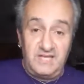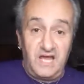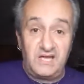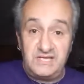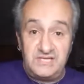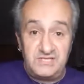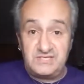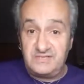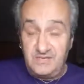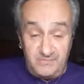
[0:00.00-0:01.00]
unleashed
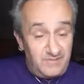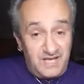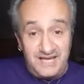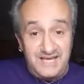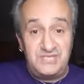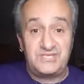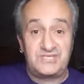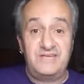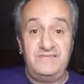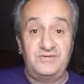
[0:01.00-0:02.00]
a
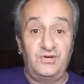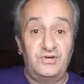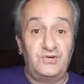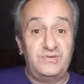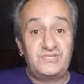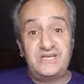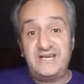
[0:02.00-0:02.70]
hellacious left hook, which